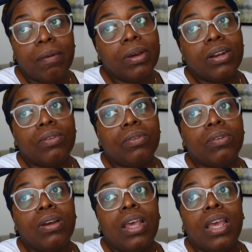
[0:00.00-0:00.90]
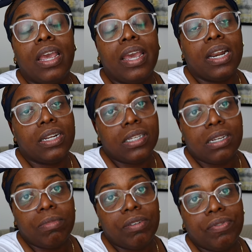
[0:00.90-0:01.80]
I'm going to go head and
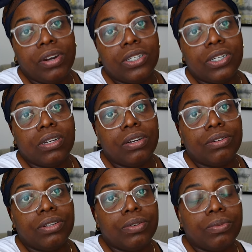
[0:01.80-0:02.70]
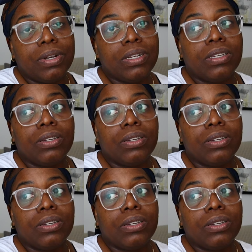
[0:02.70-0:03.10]
see my friend. She's not doing too well.